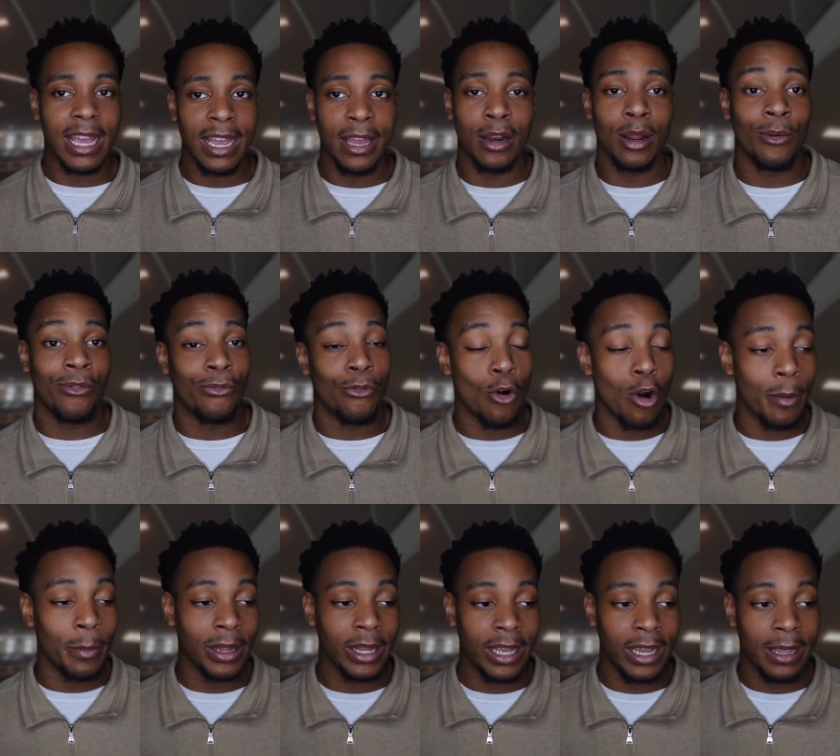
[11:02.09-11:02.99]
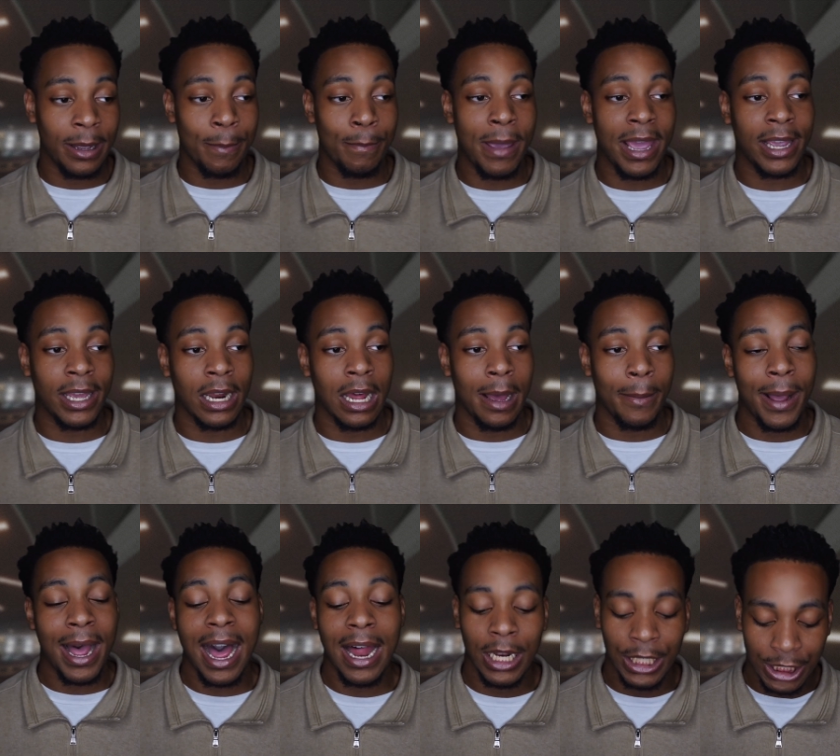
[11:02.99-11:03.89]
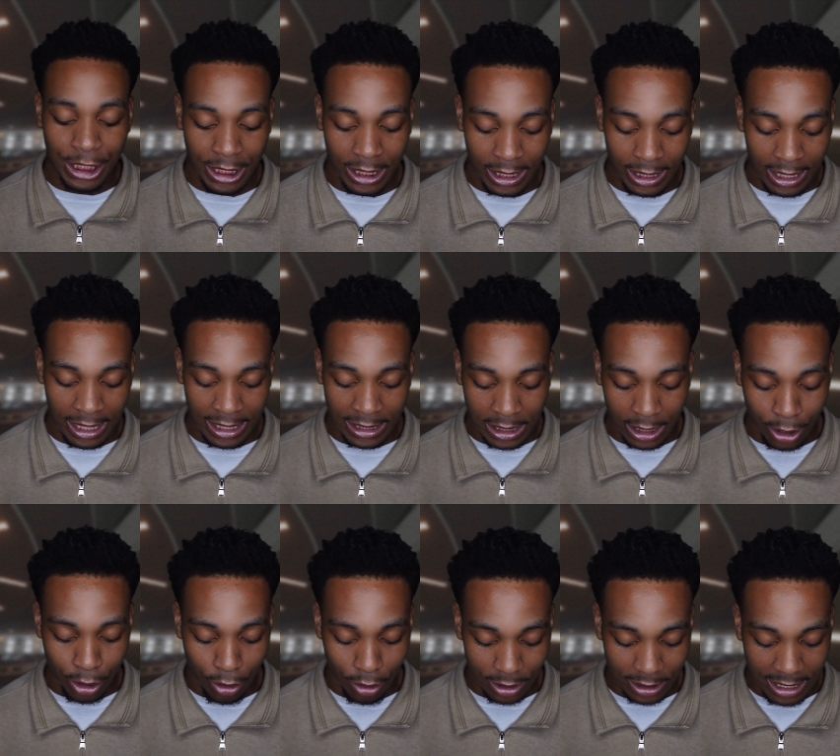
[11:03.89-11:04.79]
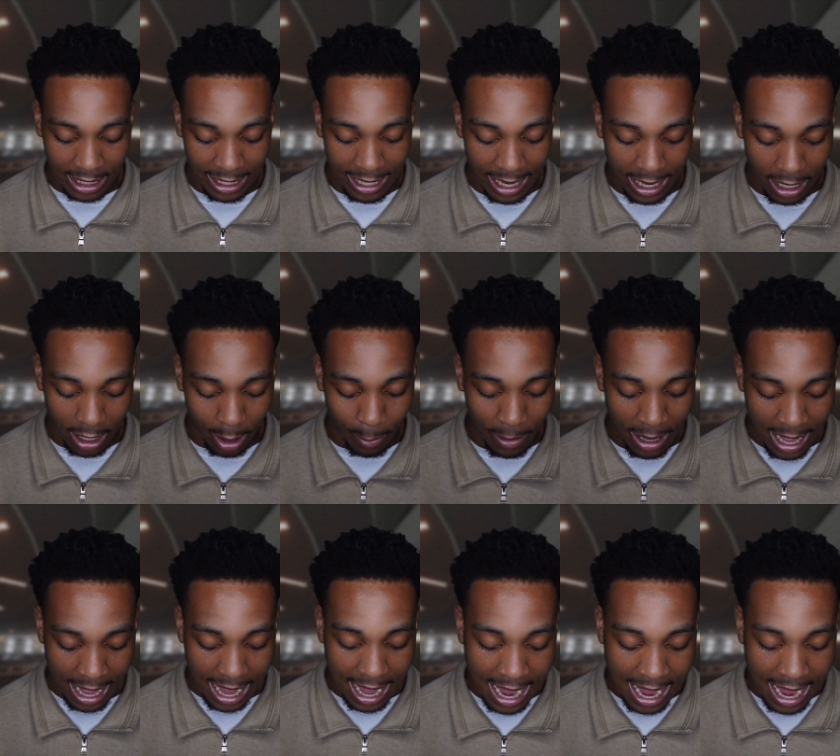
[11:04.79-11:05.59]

ended up formally making an apology into the girl's DM.